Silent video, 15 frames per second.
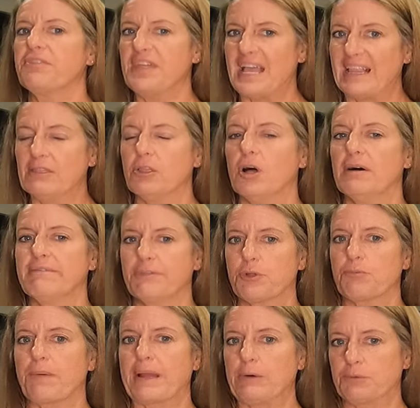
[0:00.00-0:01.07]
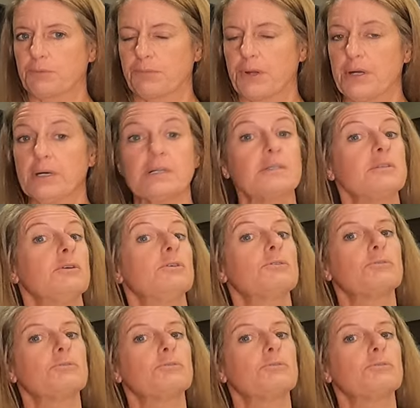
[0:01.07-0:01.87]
they love the round rugs.